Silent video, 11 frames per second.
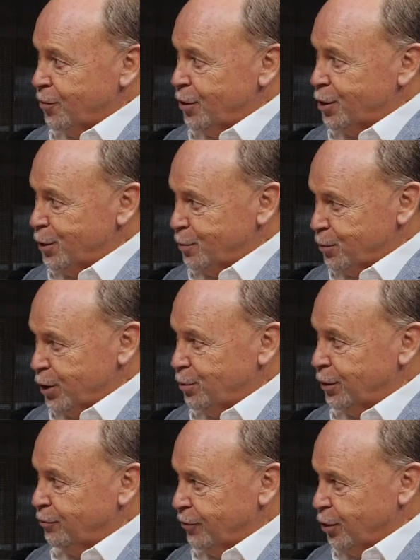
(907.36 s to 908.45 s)
very committed
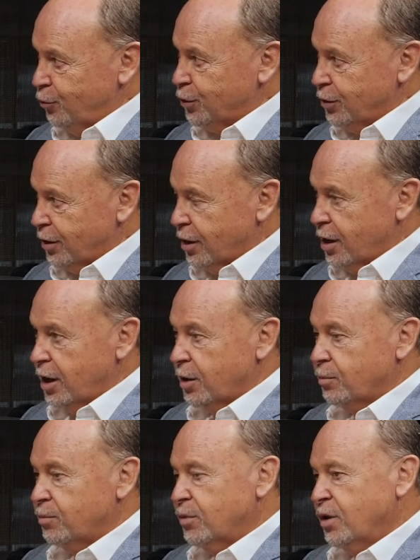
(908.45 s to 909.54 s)
people involved in the
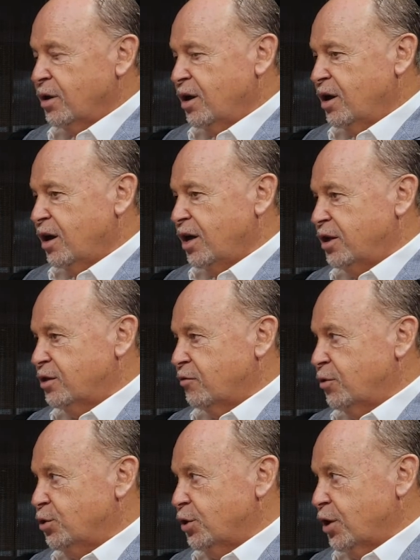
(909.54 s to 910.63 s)
game. I think the
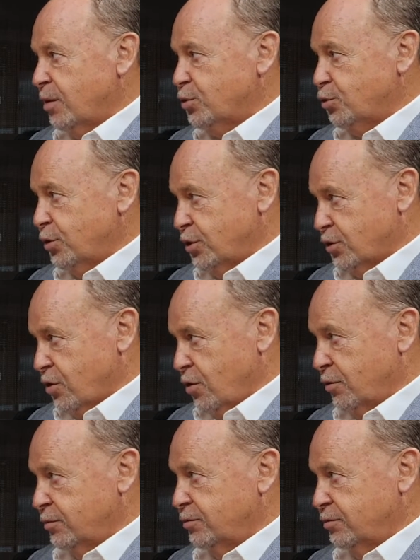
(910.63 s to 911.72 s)
future of the game is really
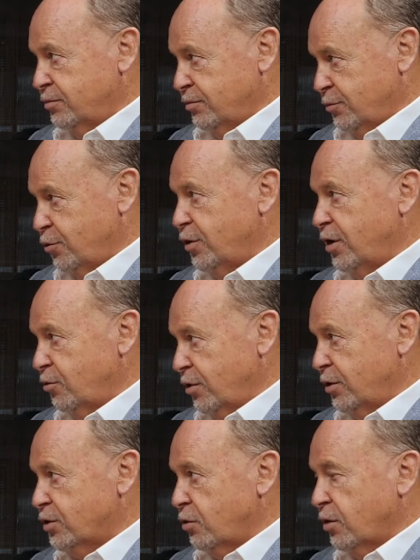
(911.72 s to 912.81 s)
strong, really,
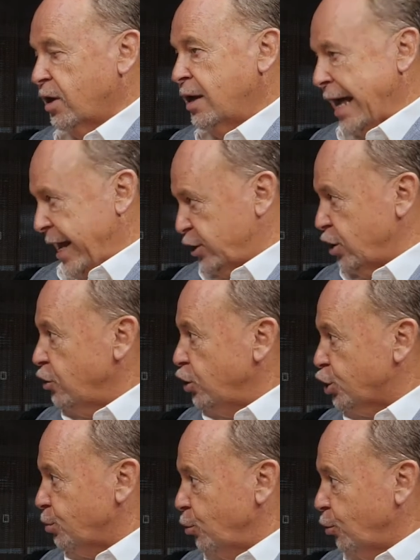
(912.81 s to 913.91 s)
really strong. As a
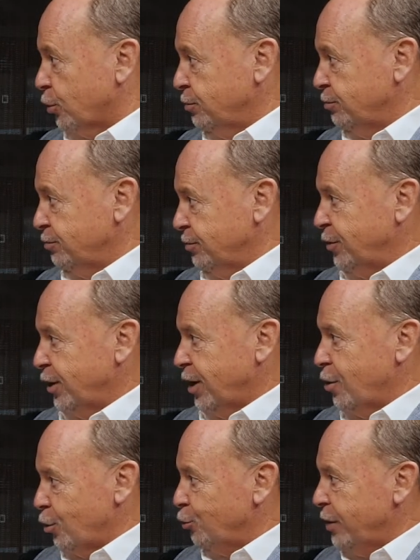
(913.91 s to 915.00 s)
niche sport, you
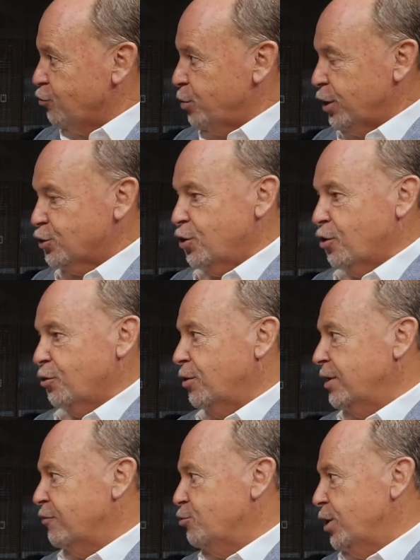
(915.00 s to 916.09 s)
know, it'll never be a soccer,
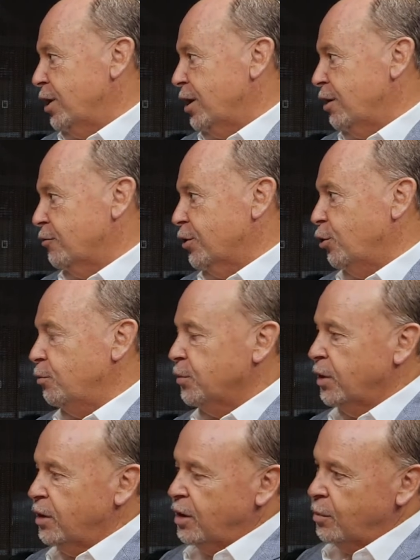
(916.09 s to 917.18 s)
it'll never be an NFL,
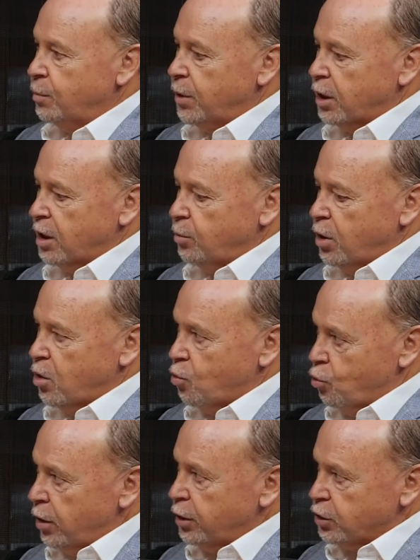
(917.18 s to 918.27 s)
but it can be a
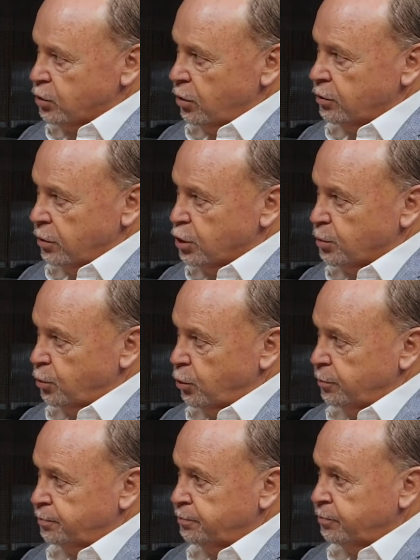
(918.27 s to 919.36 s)
really strong niche
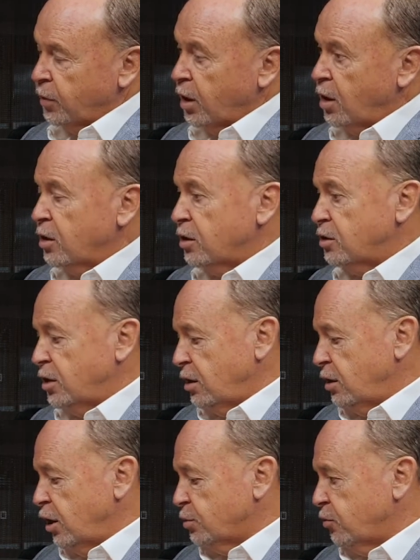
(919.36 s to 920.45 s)
sport. The 10
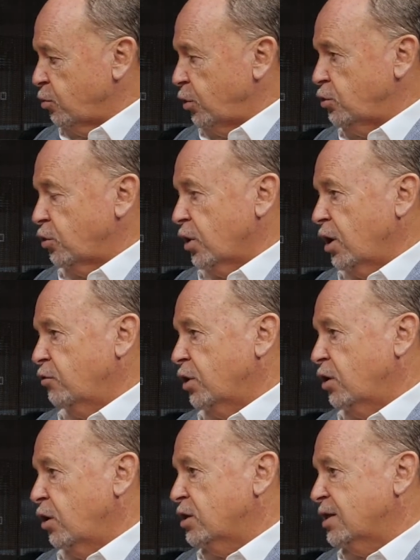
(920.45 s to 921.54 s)
years before we took over the
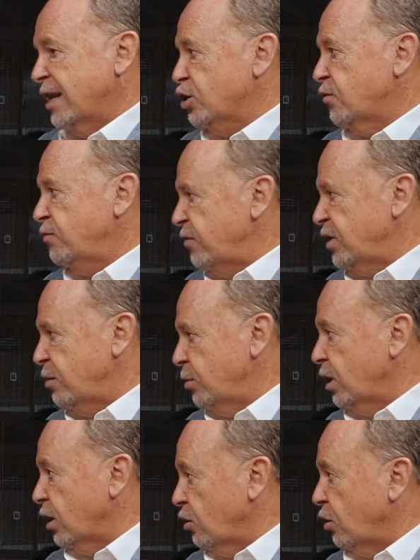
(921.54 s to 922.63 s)
Knights, they lost $50
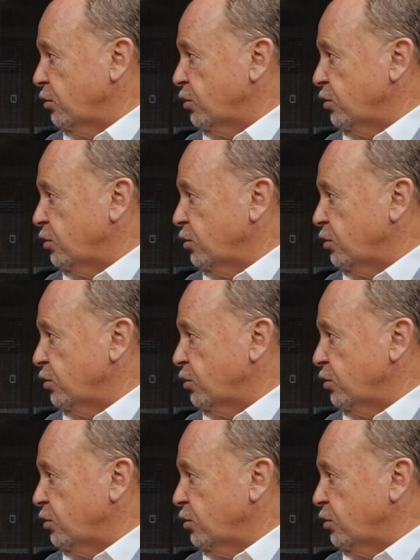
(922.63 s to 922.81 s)
million.